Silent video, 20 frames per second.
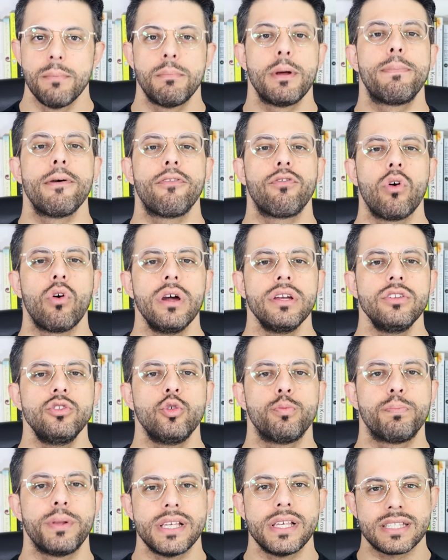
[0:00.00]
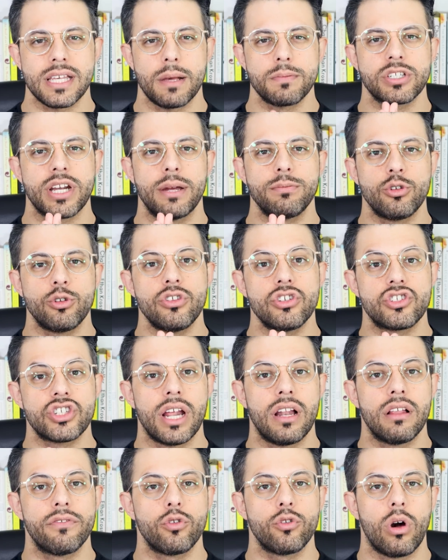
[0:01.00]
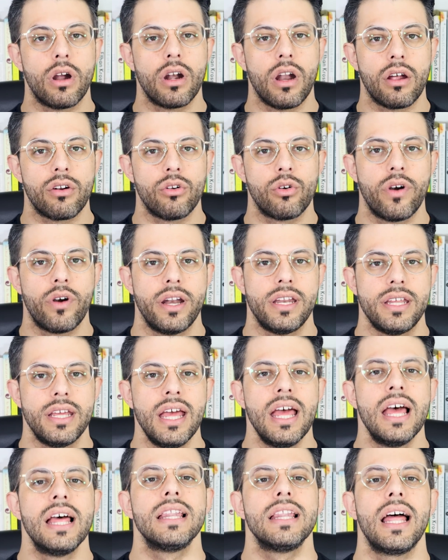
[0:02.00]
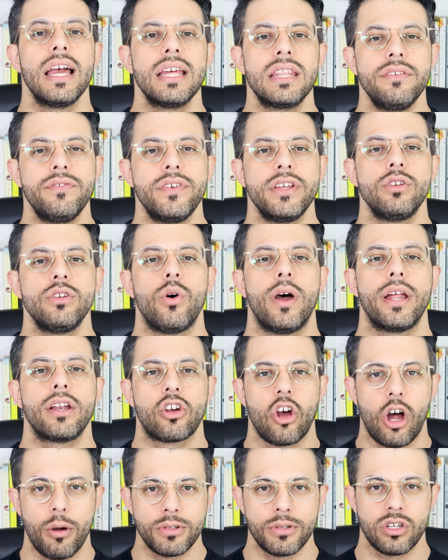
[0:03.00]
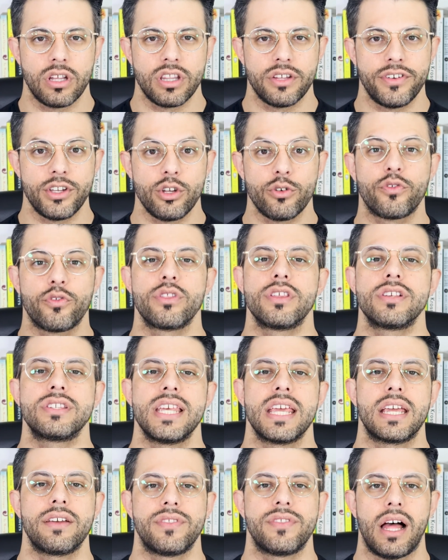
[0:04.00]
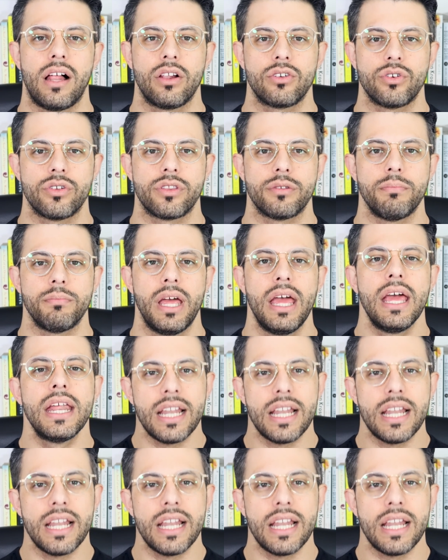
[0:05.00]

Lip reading: But before I do, please subscribe to the channel if you are not already, like the video, and comment on the video for the sake of the algorithm.